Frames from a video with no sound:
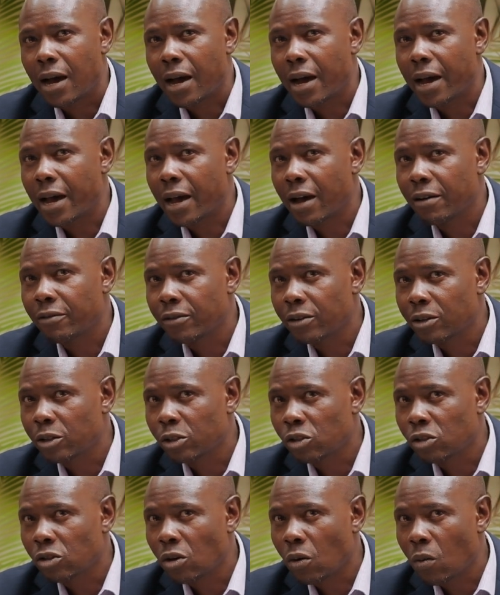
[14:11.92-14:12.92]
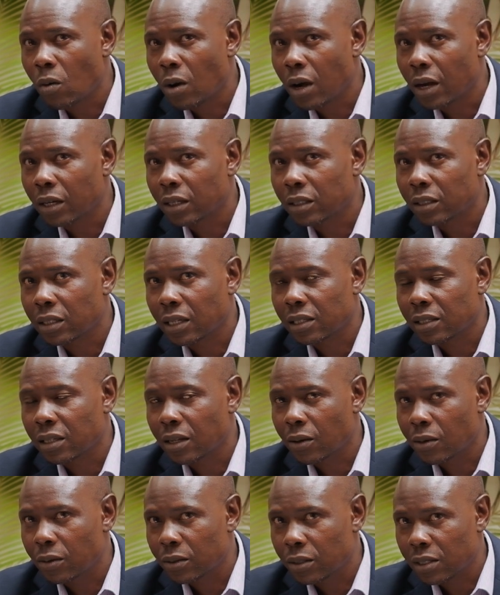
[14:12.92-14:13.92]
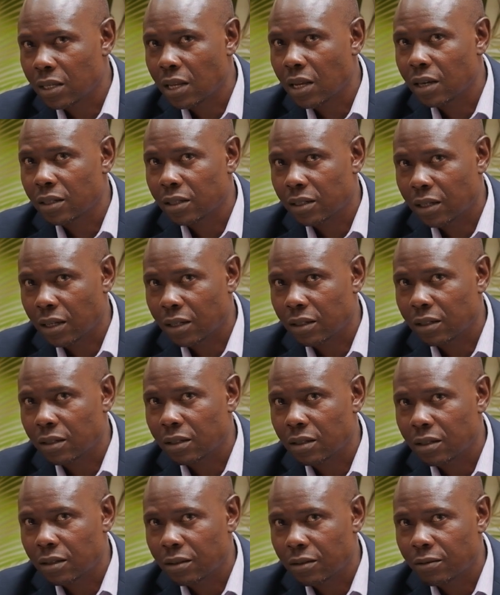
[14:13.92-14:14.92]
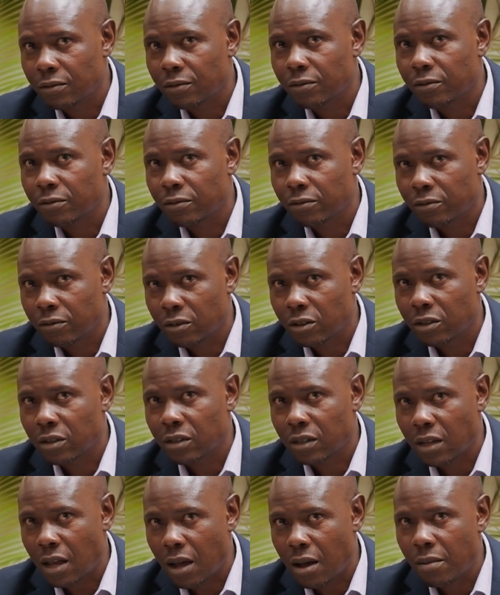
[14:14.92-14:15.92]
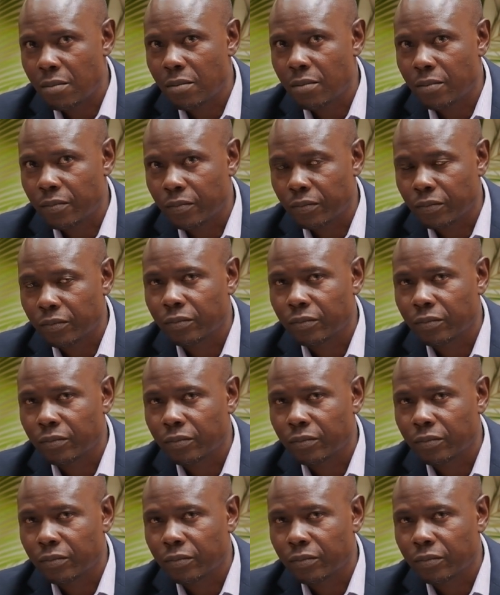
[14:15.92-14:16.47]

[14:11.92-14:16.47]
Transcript: I have also worked as a consultant for some